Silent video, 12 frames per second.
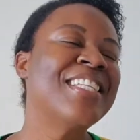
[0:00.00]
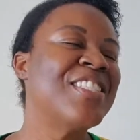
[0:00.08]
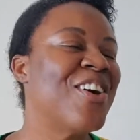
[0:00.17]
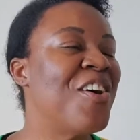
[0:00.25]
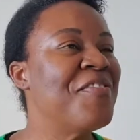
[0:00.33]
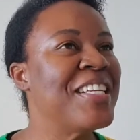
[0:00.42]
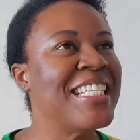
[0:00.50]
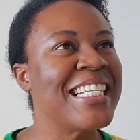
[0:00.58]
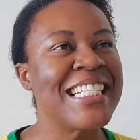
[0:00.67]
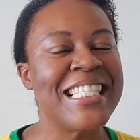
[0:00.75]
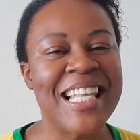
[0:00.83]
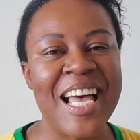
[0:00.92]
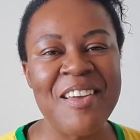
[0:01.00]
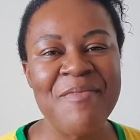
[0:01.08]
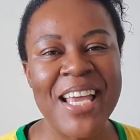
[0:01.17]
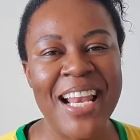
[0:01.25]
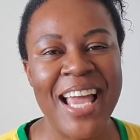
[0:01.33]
so much excitement.